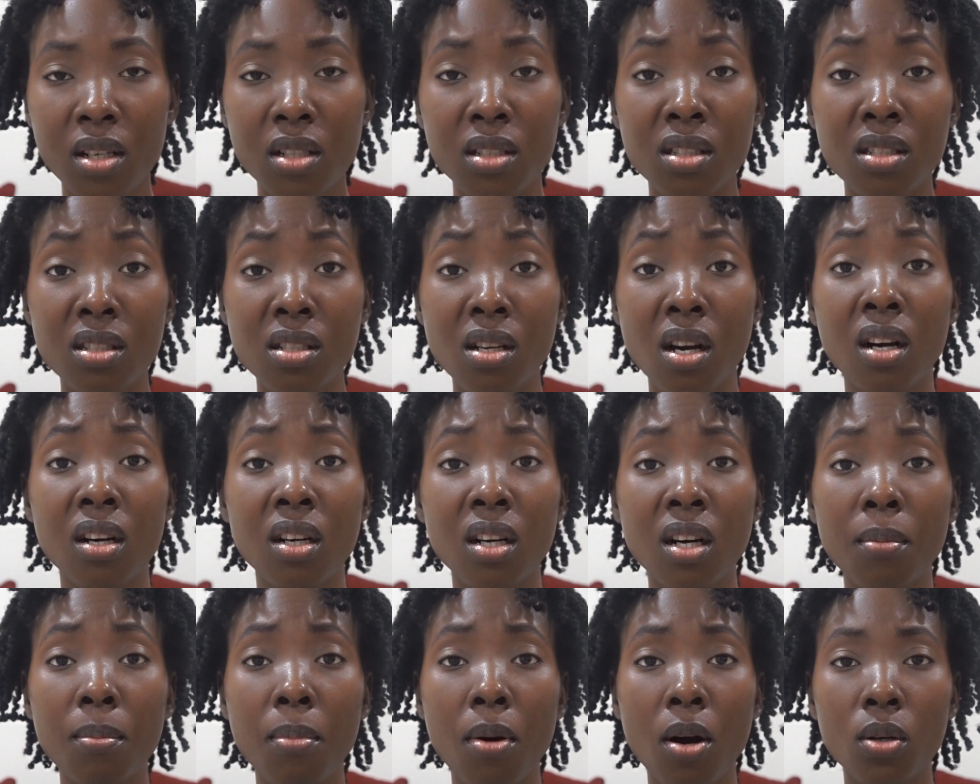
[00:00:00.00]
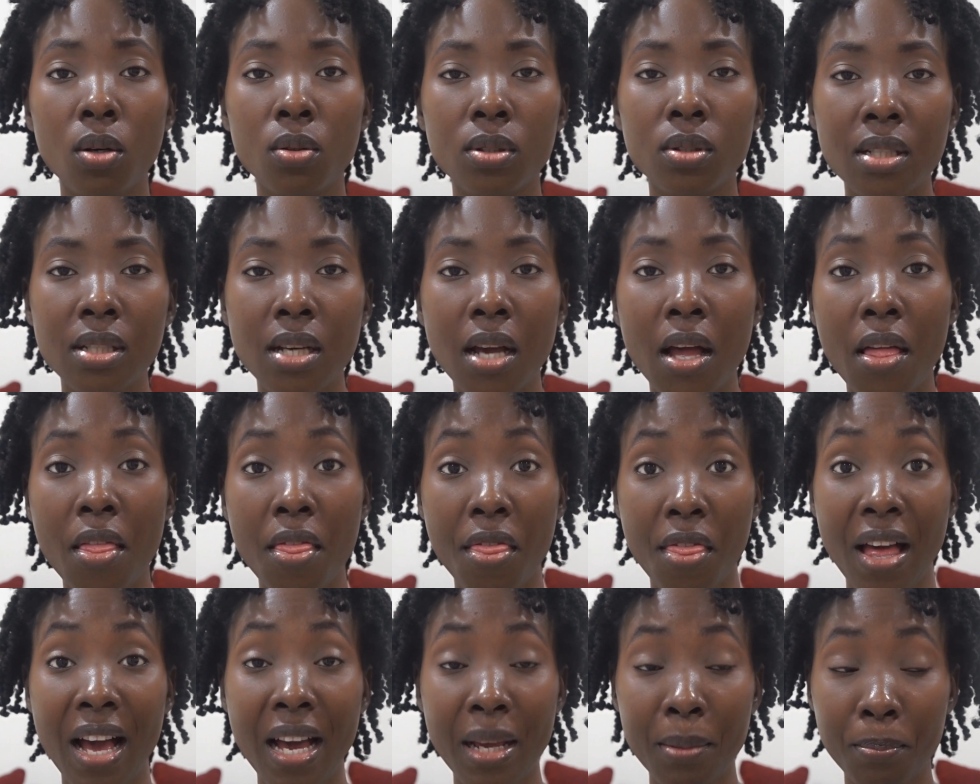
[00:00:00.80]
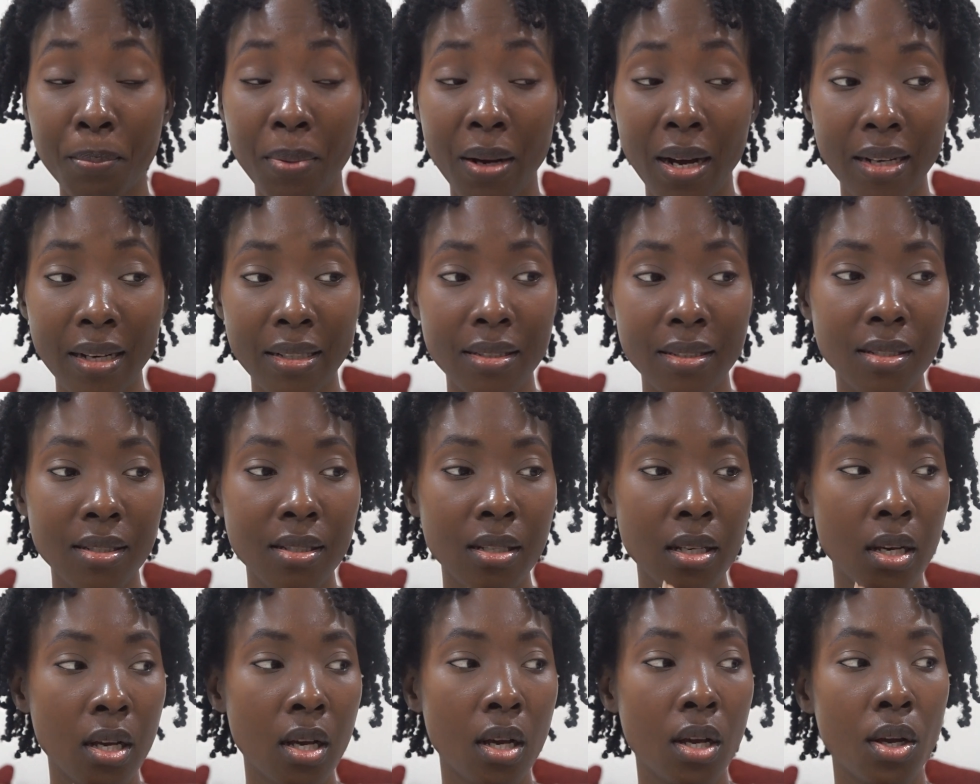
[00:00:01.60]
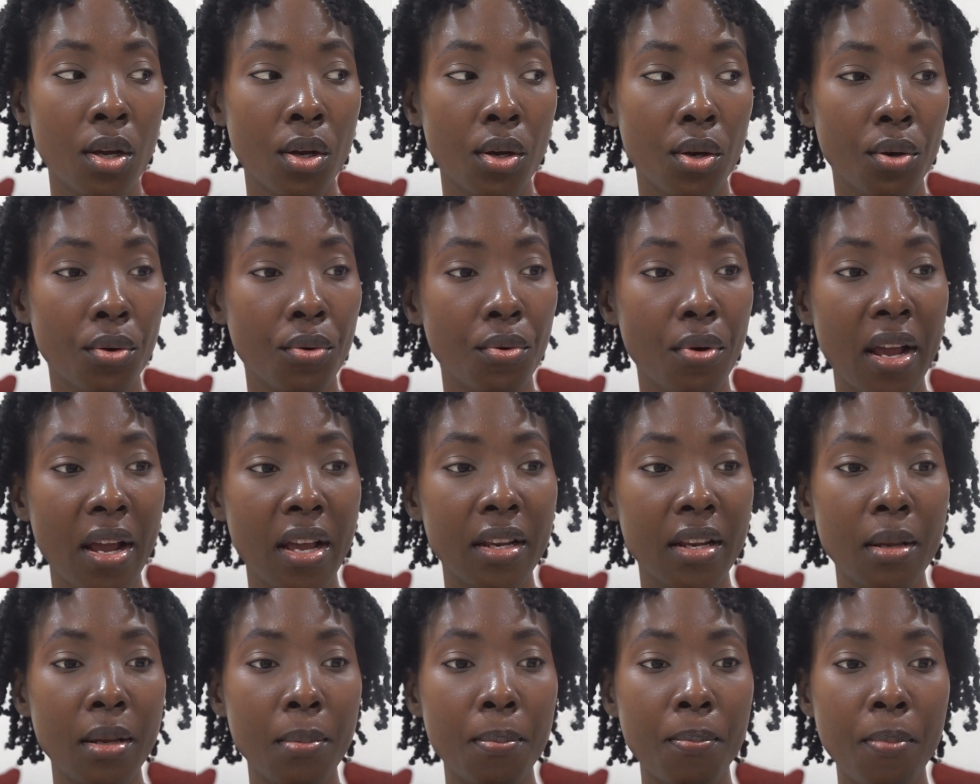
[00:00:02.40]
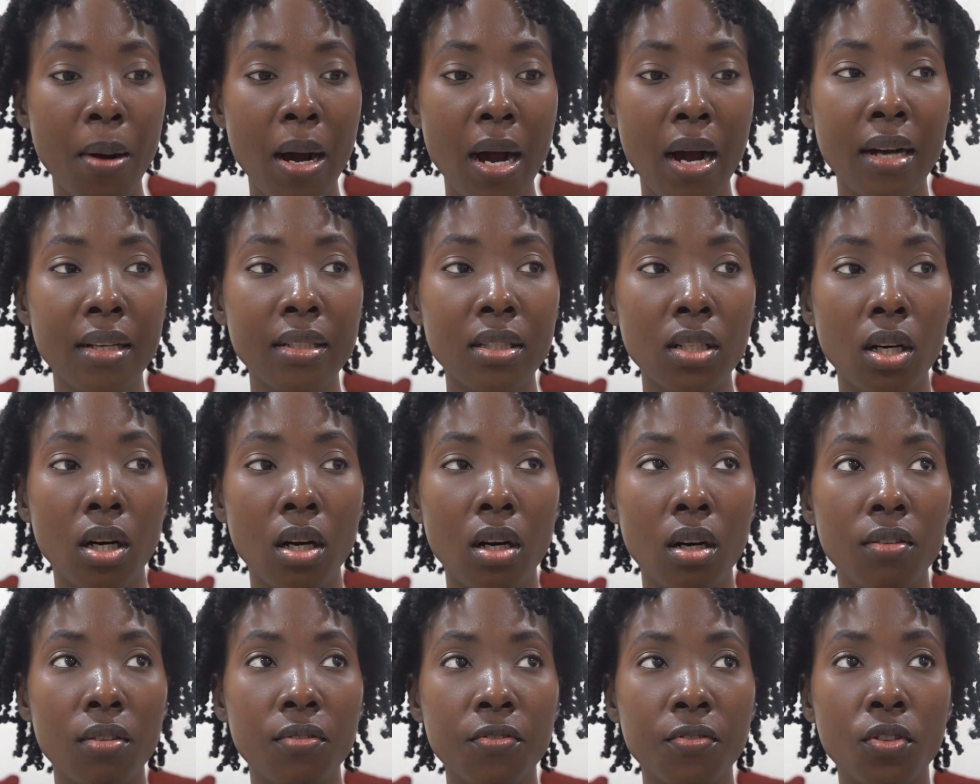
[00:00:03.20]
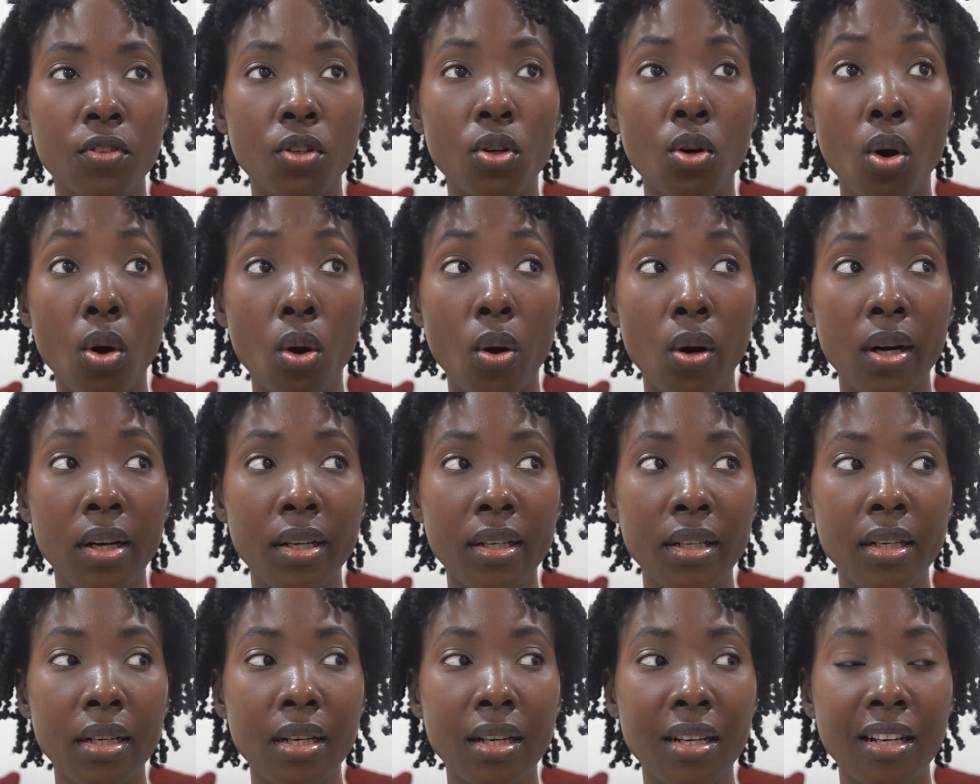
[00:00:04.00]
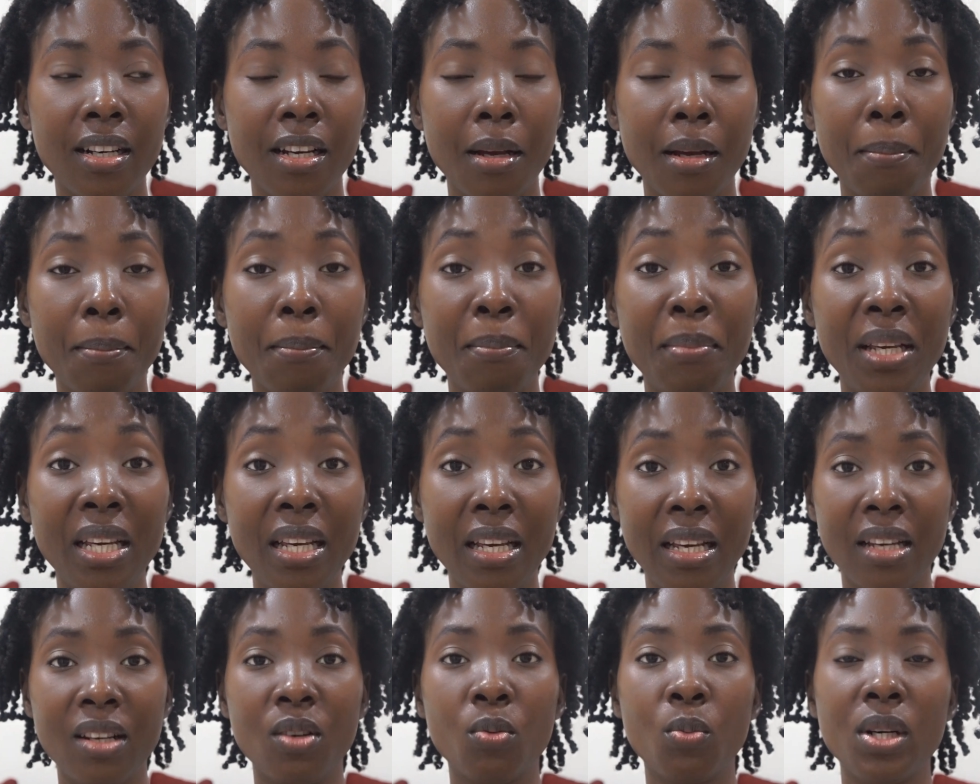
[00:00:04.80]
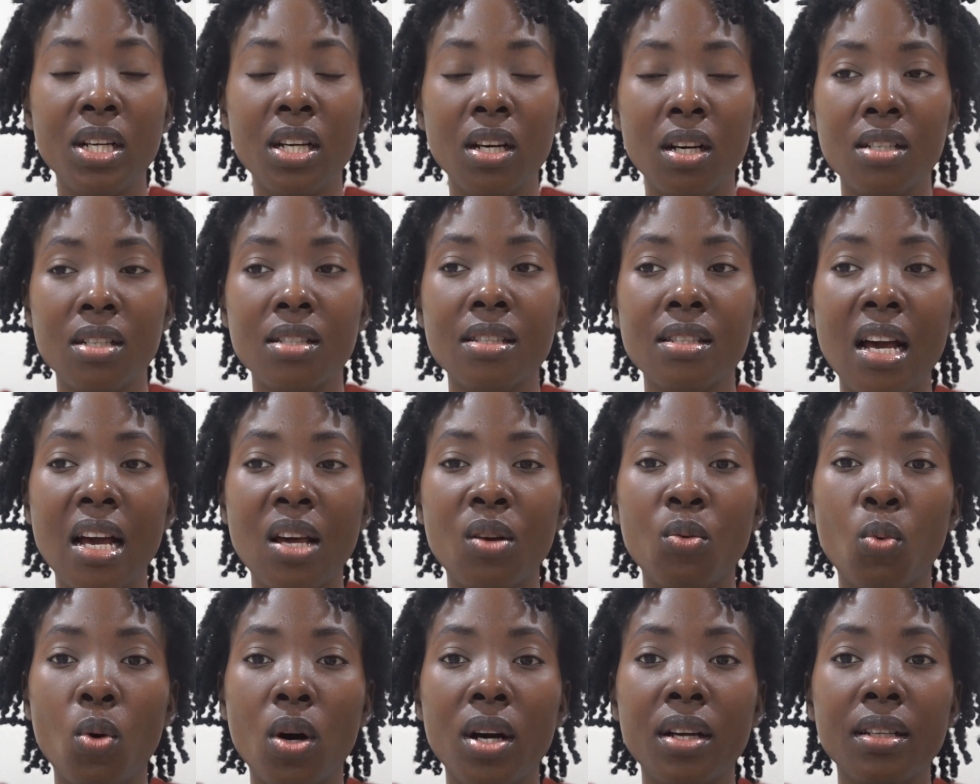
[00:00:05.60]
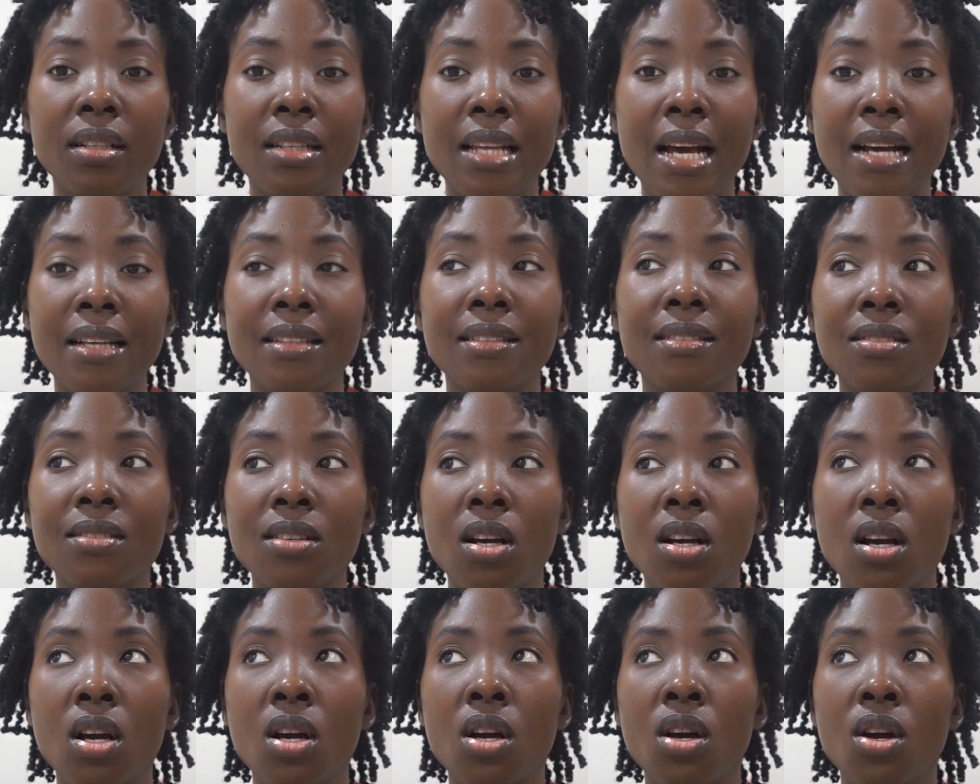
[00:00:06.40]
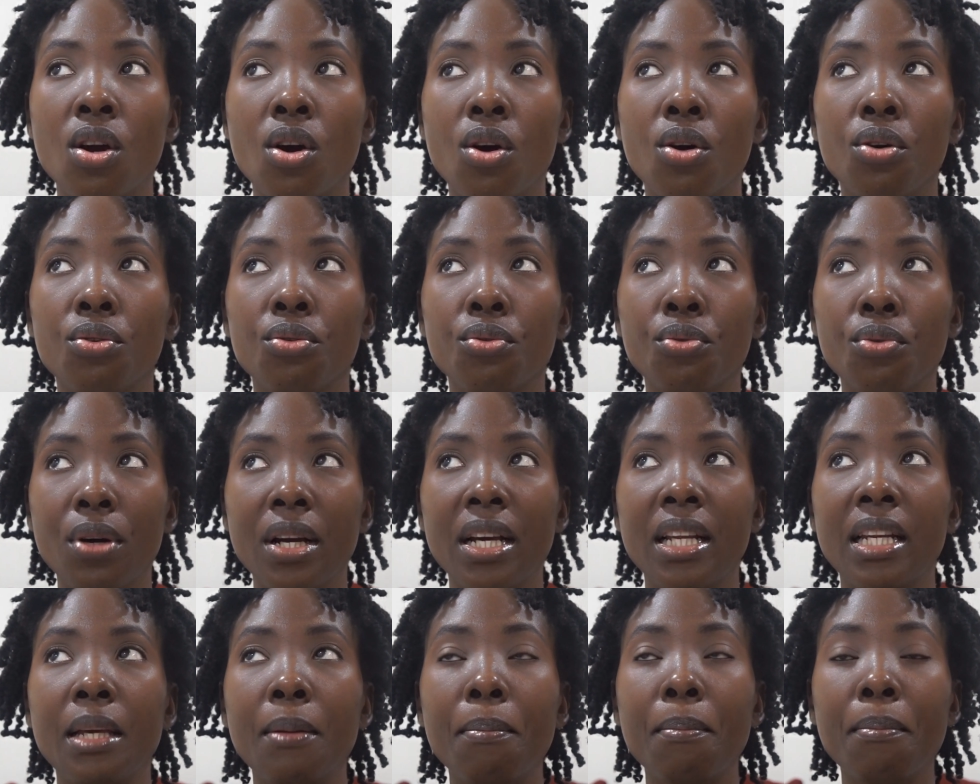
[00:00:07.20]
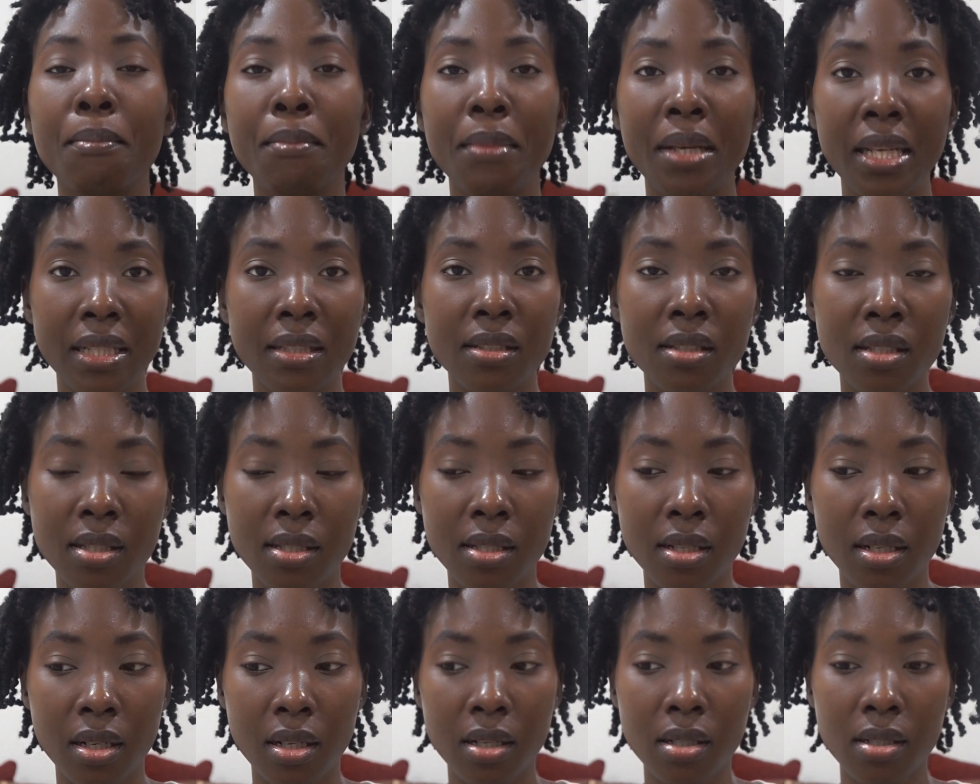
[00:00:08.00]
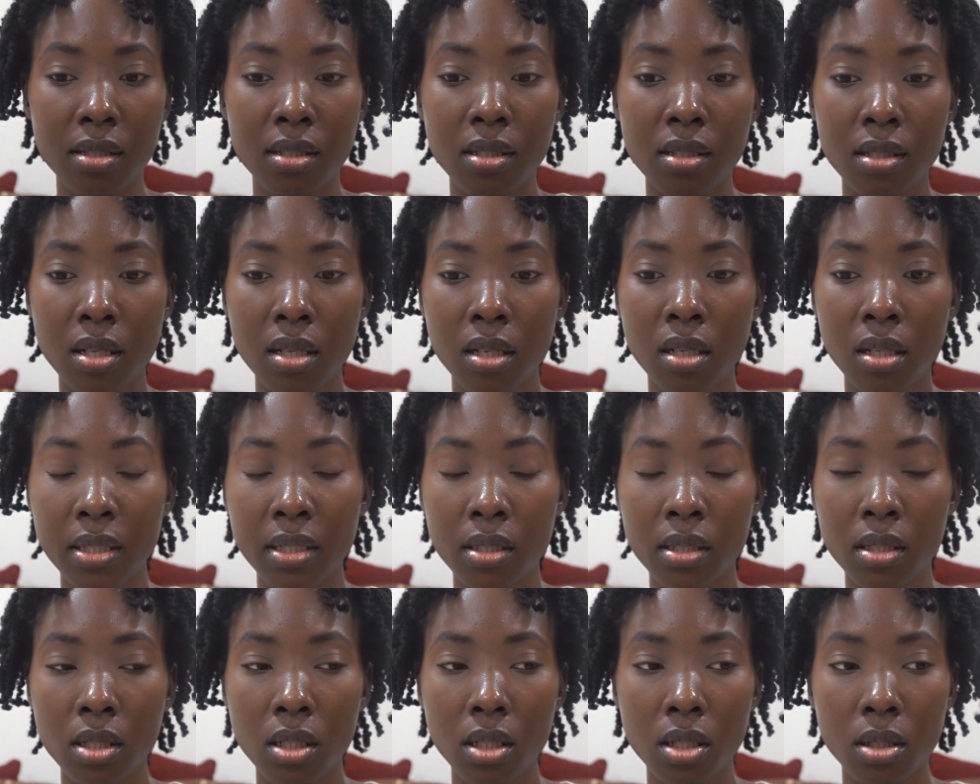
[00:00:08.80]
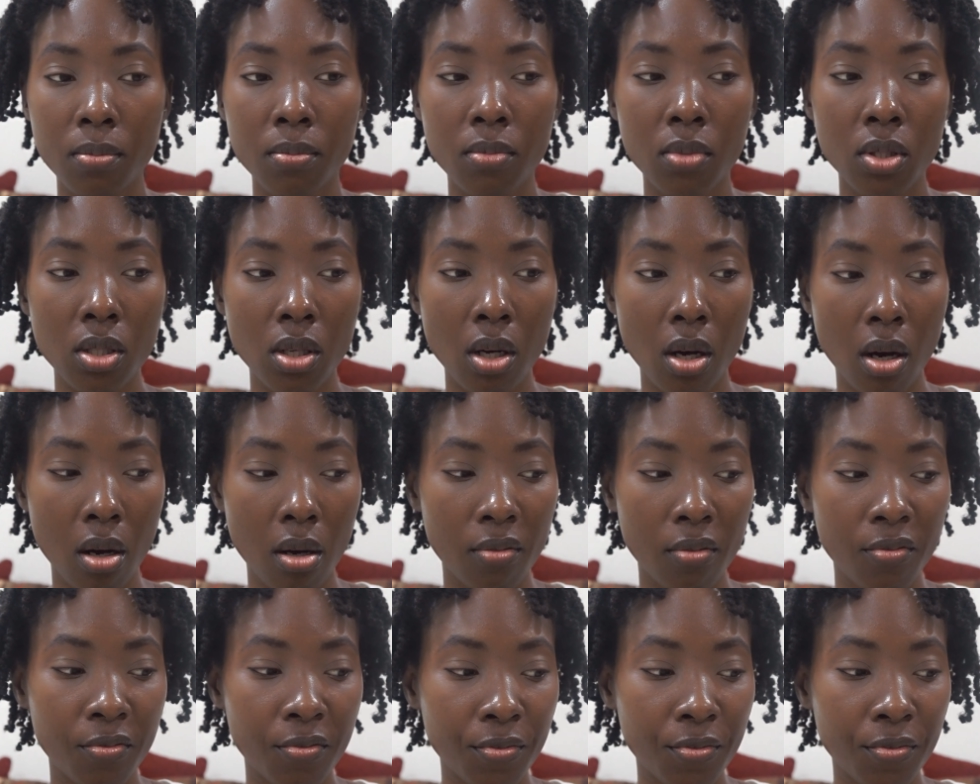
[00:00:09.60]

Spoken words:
talk about that part, right? The part of God being with us and what that really means to us in terms of